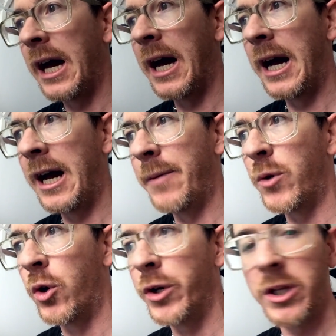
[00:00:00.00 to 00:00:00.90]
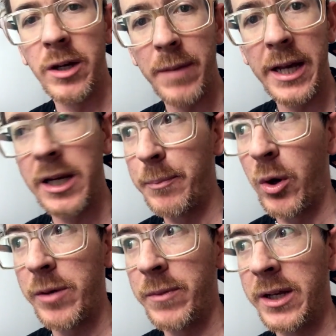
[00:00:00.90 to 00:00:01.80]
Um, or you can make an
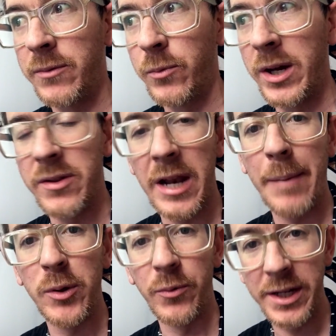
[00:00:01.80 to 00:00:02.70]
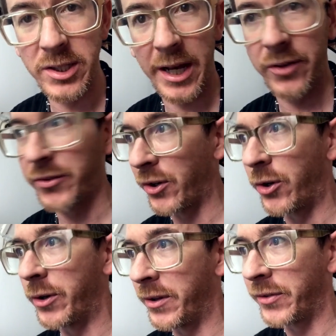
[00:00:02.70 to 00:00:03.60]
appointment with an Apple retail
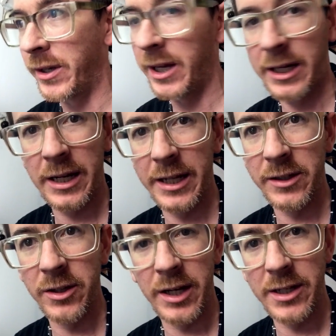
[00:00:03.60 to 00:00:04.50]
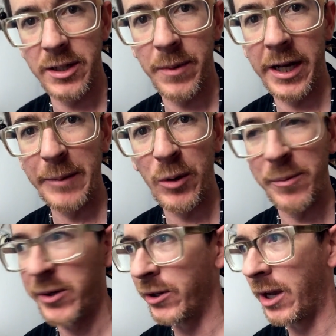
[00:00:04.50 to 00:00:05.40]
store, and there's a, a, click that you can actually make an
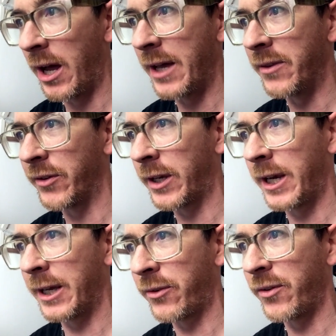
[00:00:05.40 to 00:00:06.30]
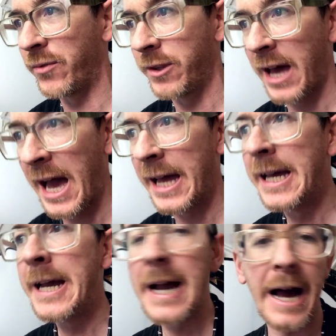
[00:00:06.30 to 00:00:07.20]
appointment online. There's a click through for that.
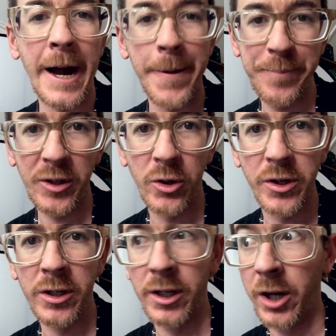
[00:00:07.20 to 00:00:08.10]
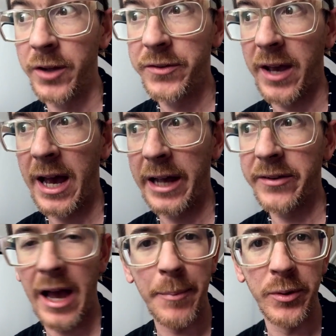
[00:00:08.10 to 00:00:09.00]
Um, or you can
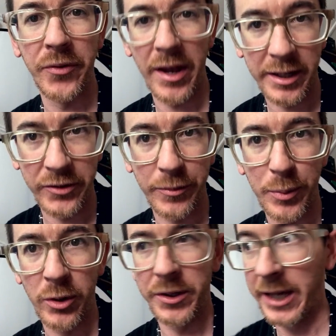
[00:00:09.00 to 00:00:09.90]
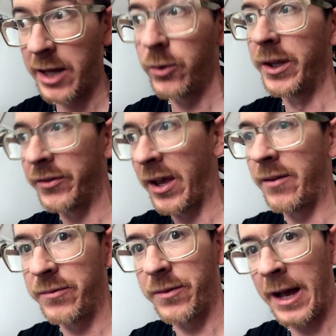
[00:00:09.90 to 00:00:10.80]
contact Apple technical support, and again, all these
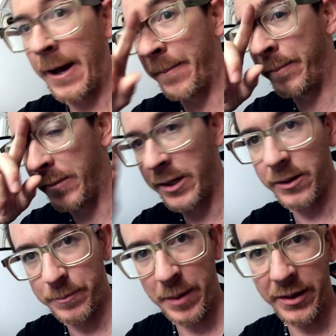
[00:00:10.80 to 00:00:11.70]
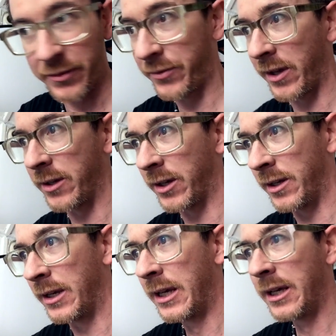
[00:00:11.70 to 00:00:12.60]
have um, little buttons so you can